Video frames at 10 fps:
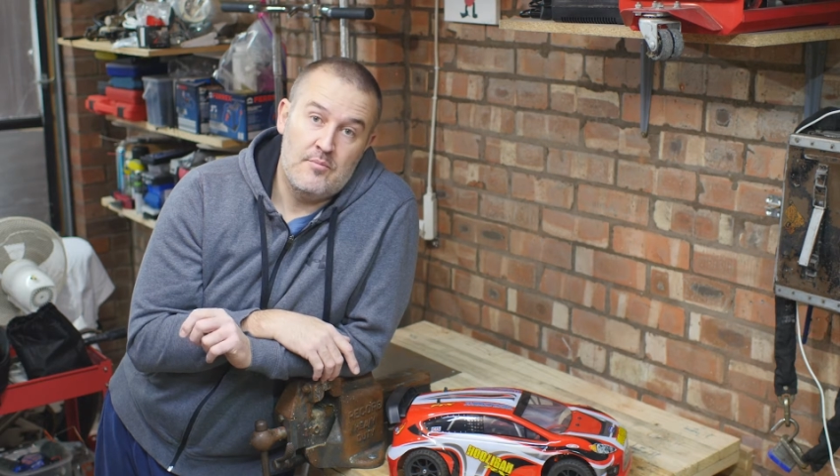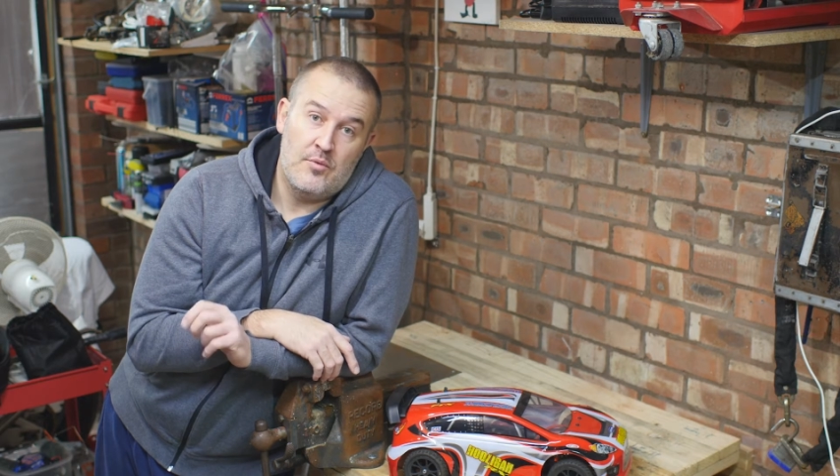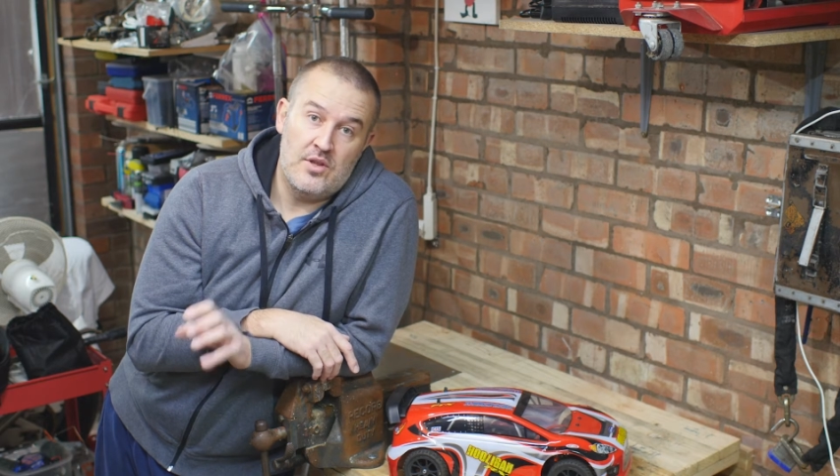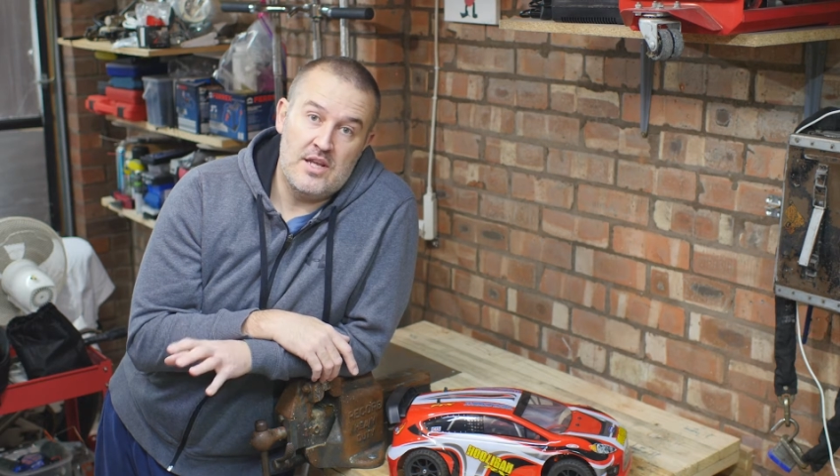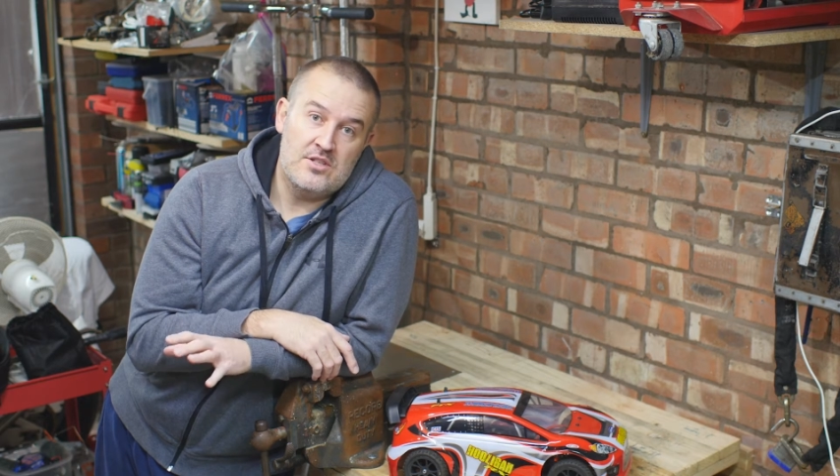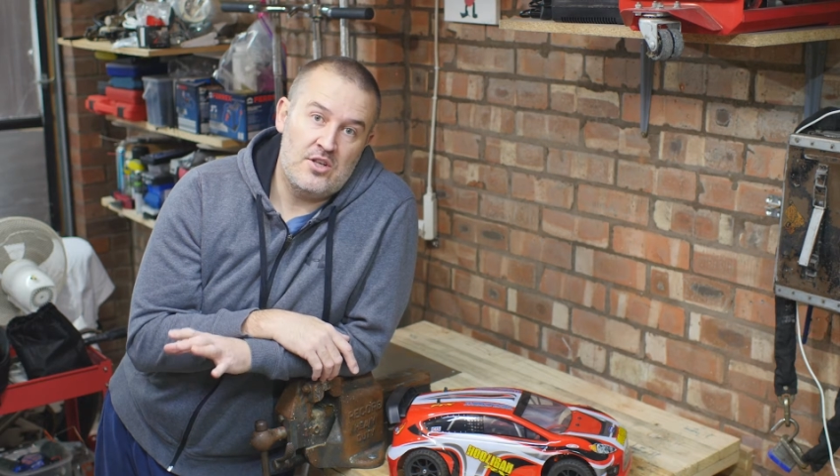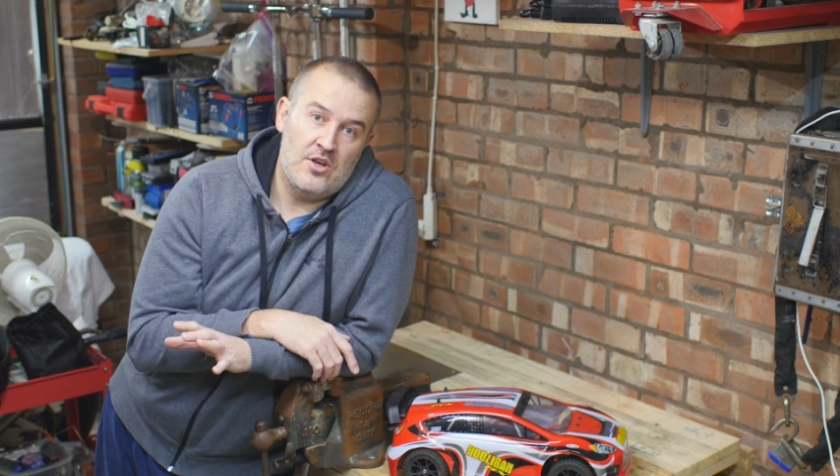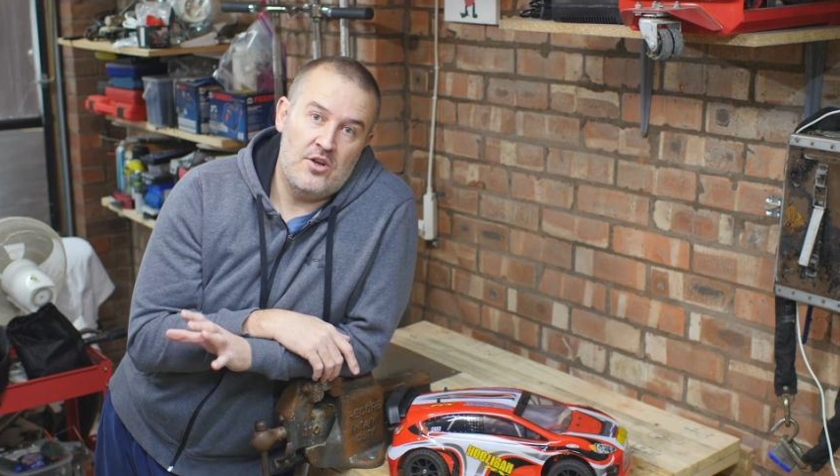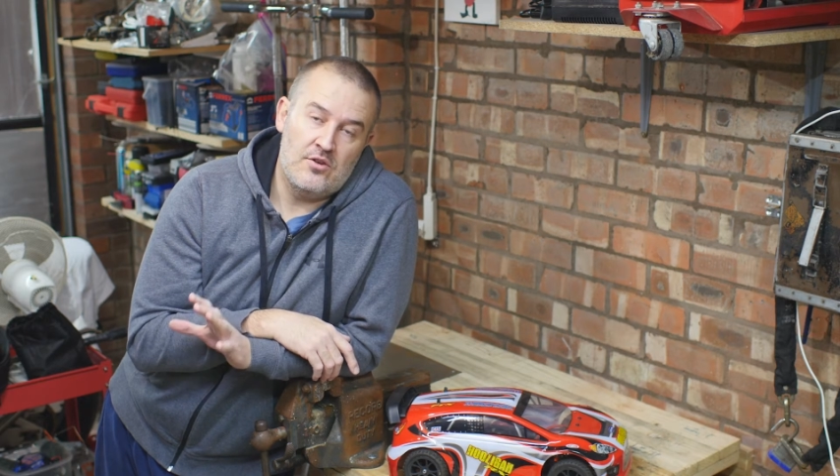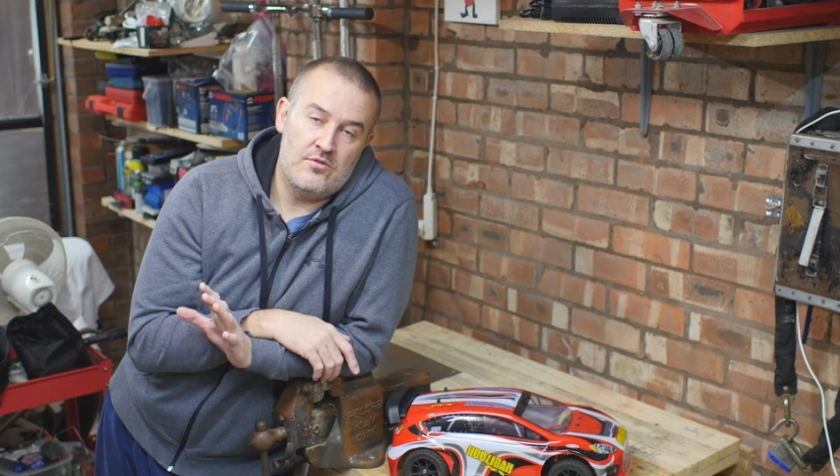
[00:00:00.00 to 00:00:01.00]
but the
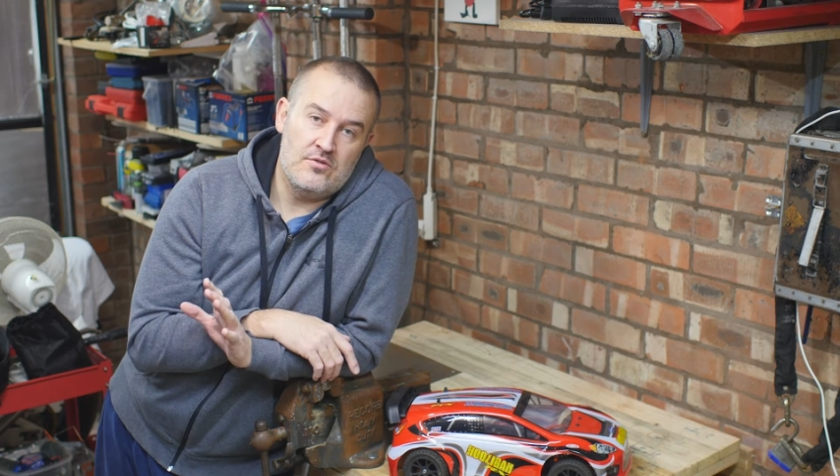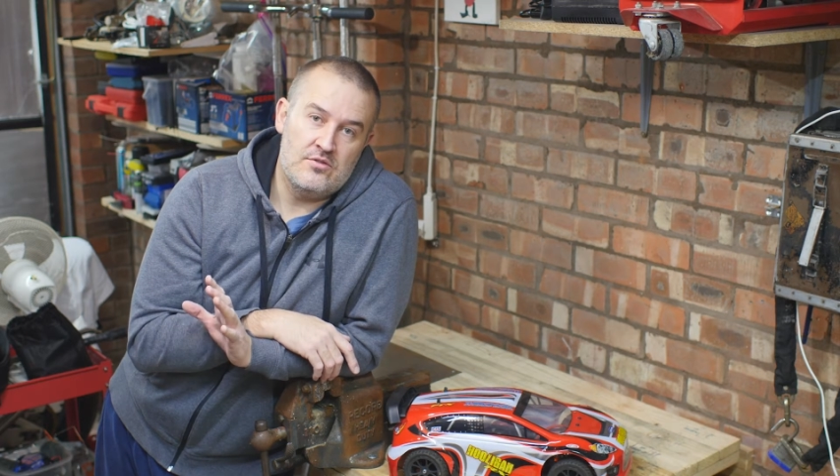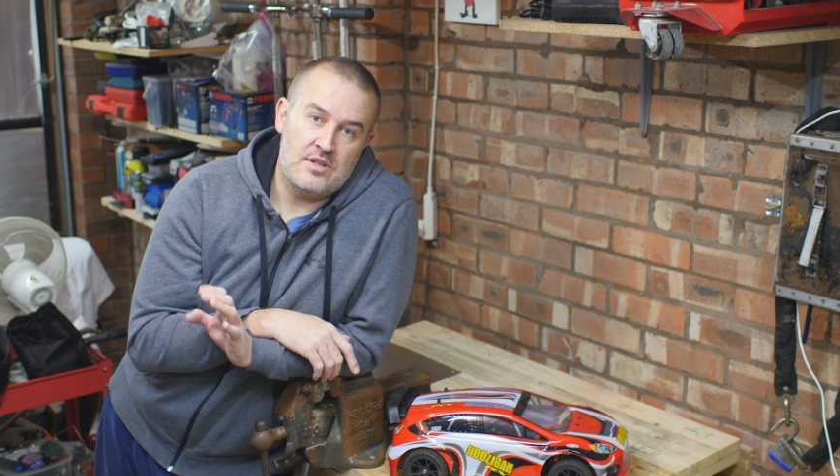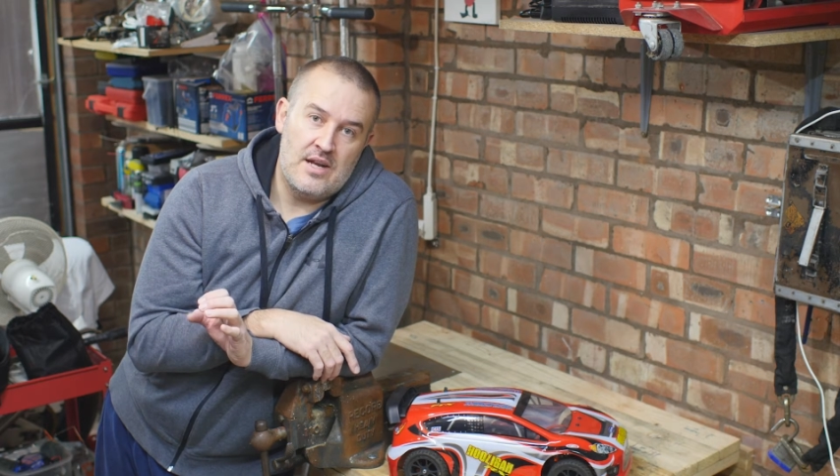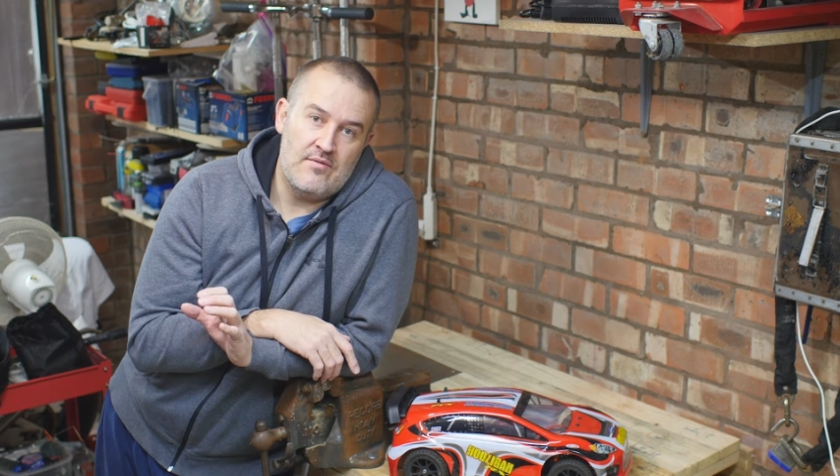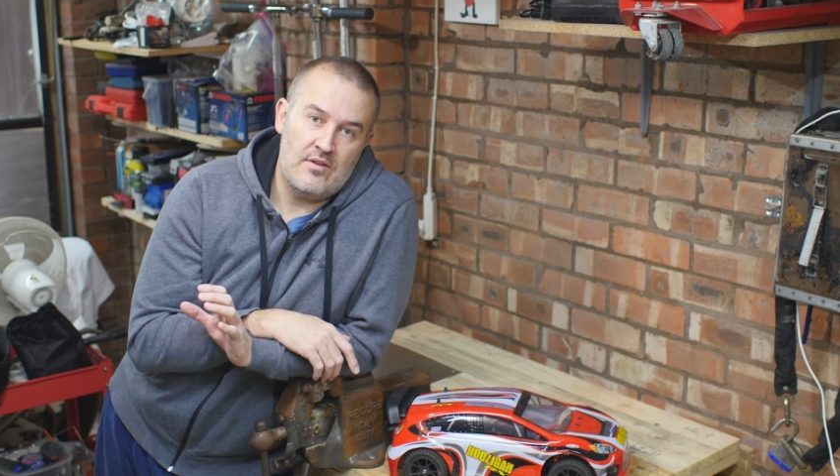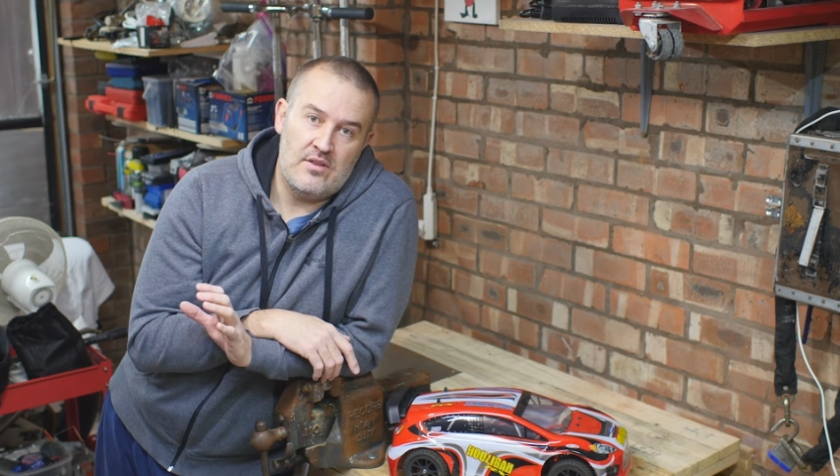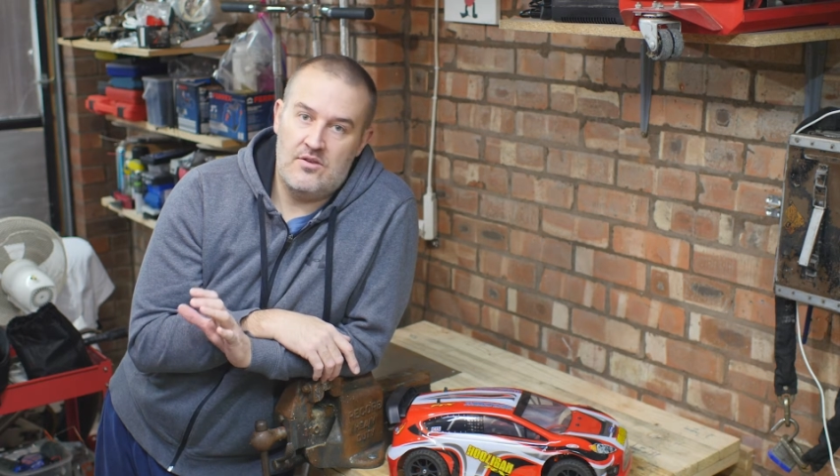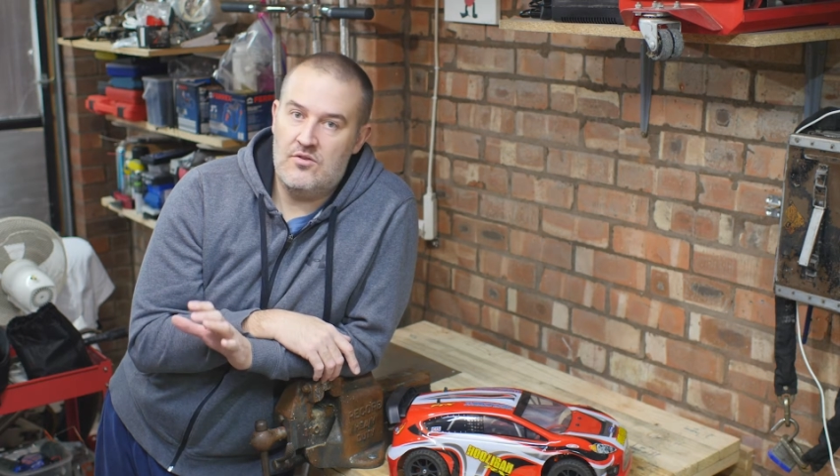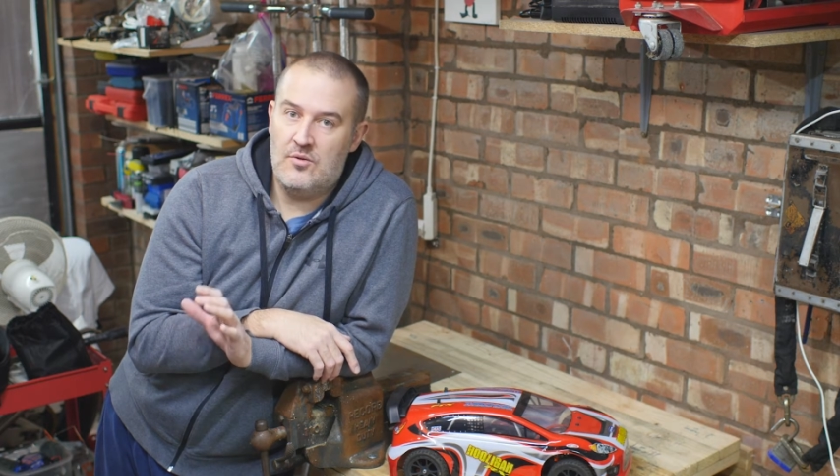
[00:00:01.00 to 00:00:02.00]
internals and
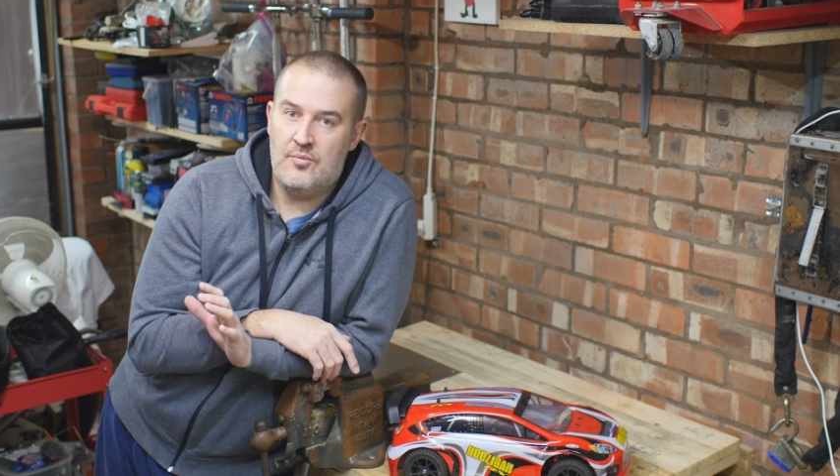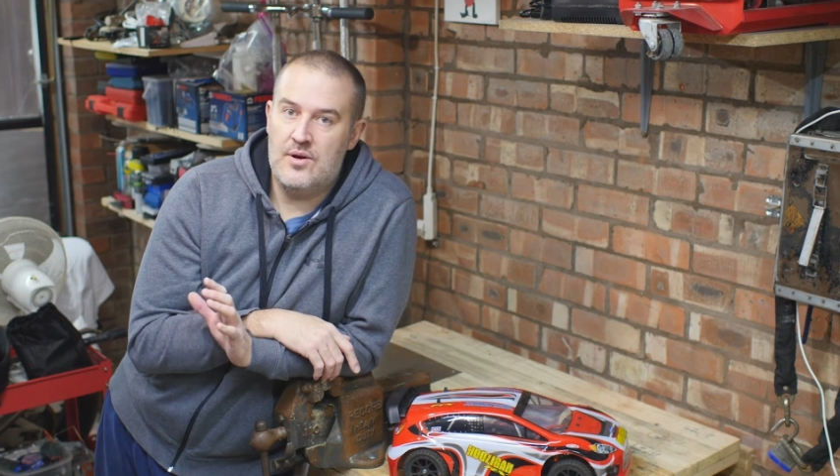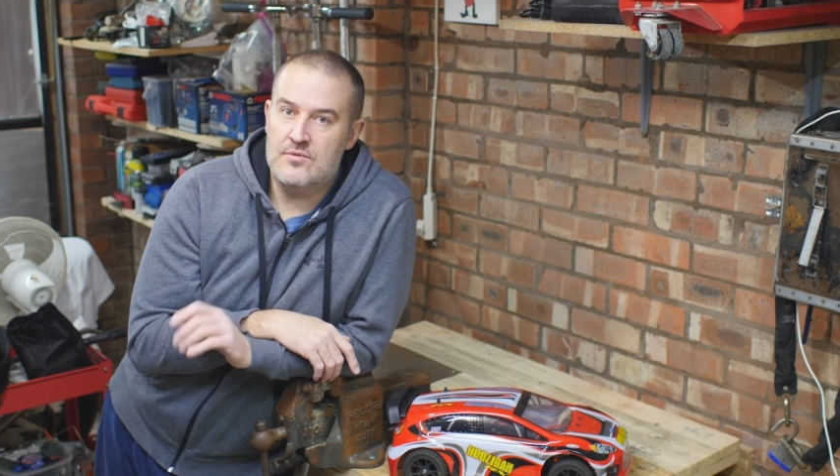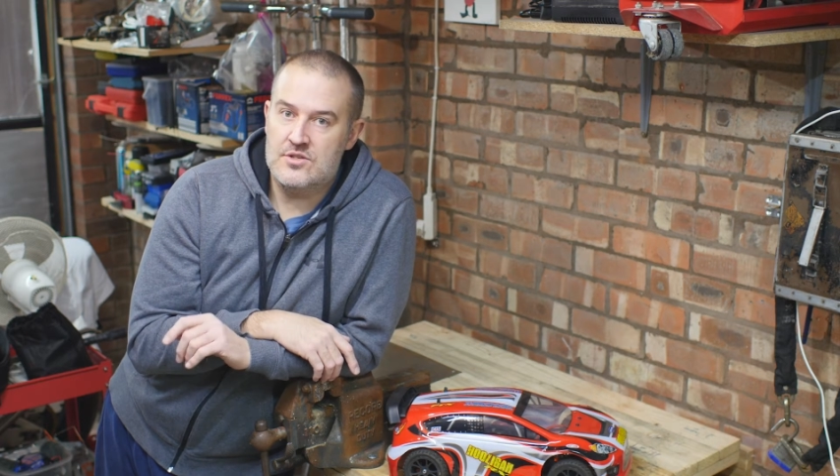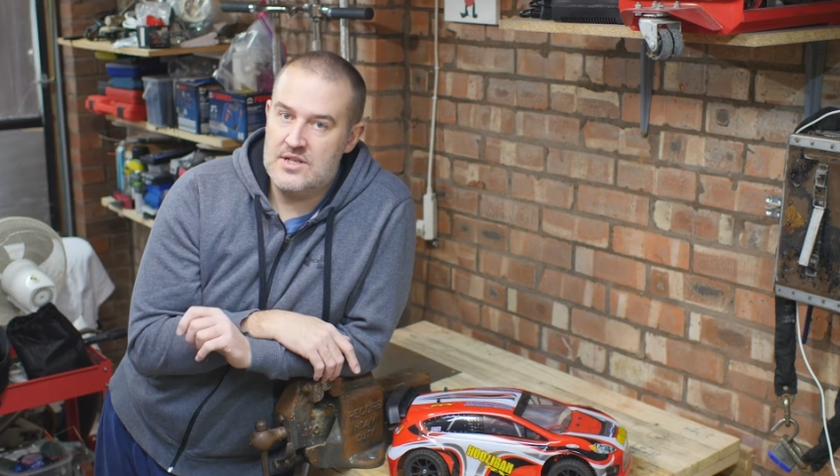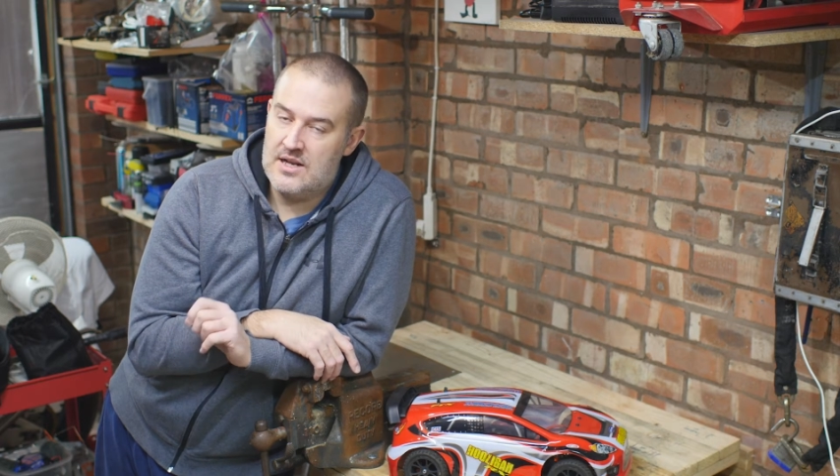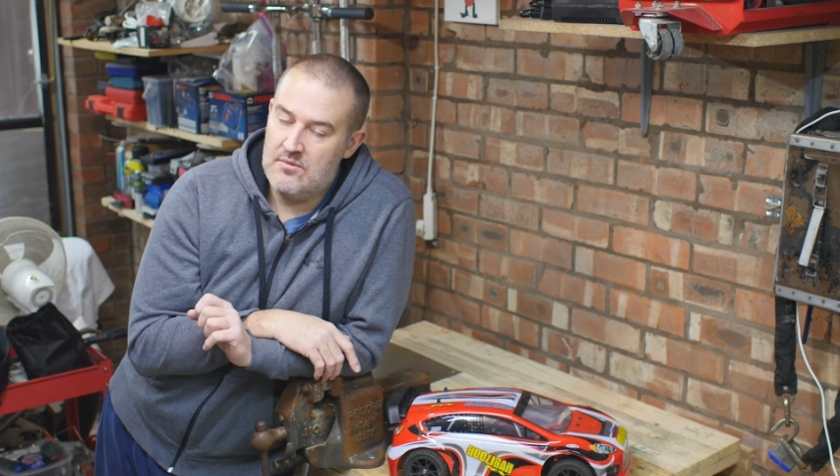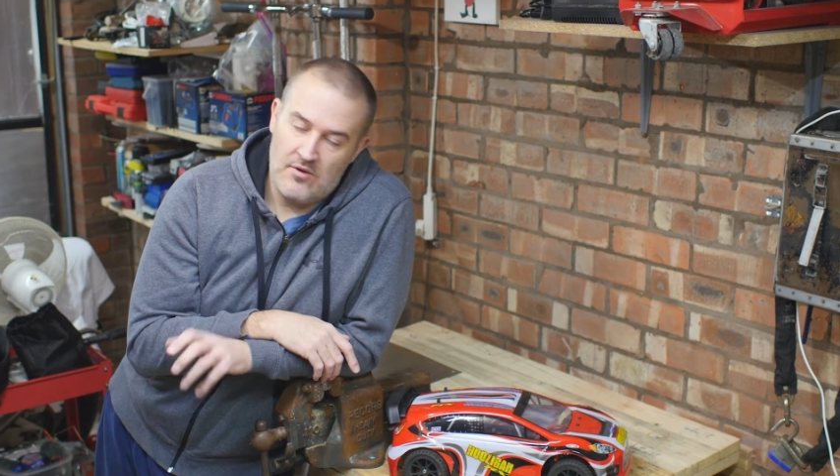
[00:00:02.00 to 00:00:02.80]
everything are all pretty much standard.